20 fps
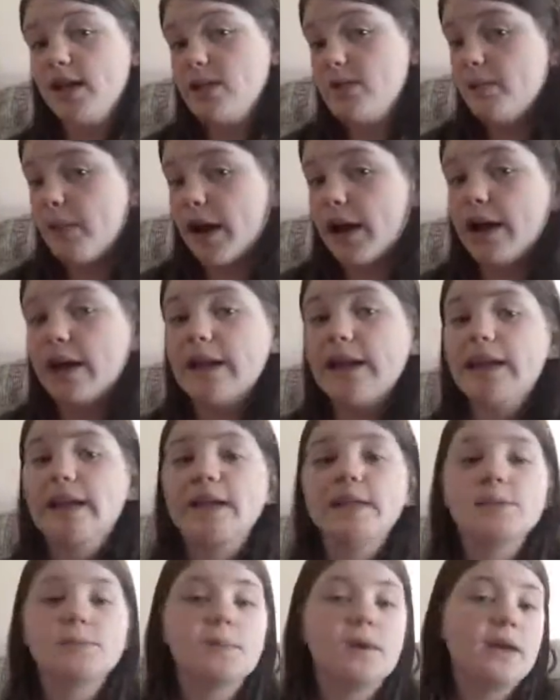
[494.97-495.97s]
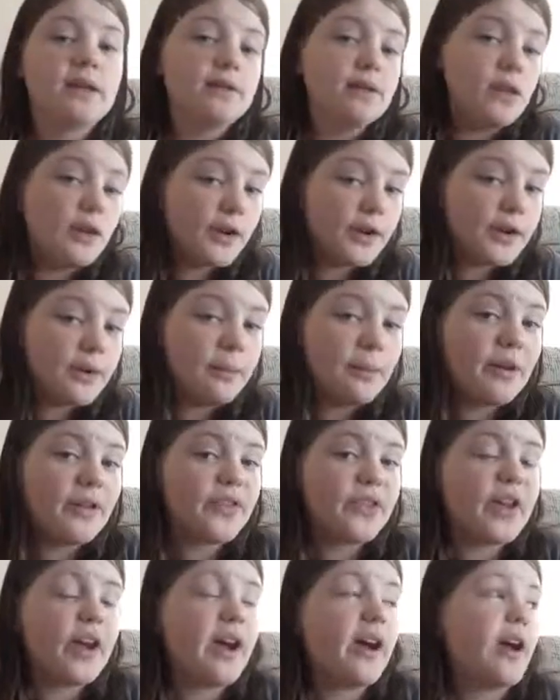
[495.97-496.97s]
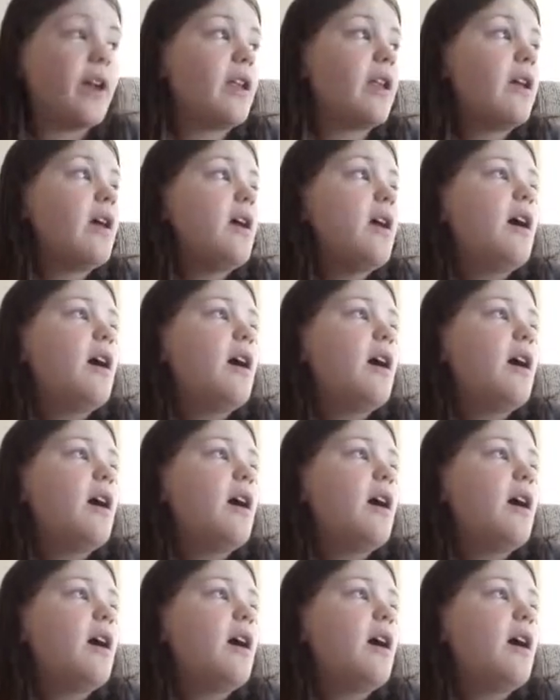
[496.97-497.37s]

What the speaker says: his body, because we had learned about that,